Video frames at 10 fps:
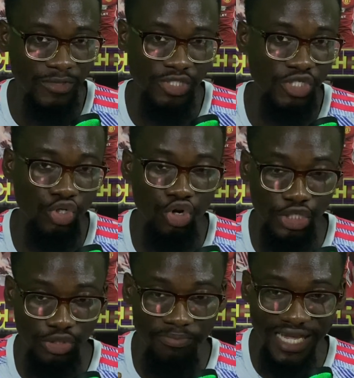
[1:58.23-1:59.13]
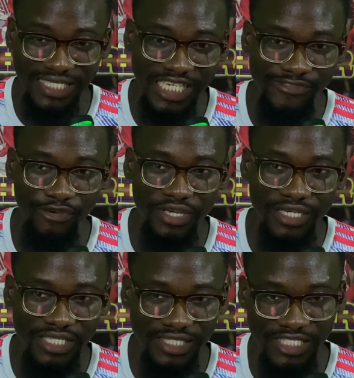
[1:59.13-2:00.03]
So it makes sense for
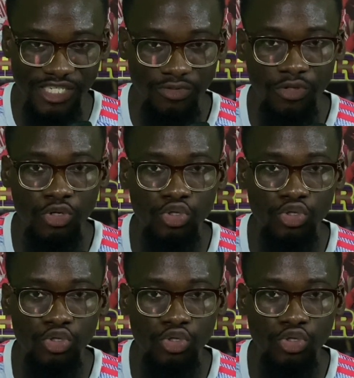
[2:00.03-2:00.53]
his deal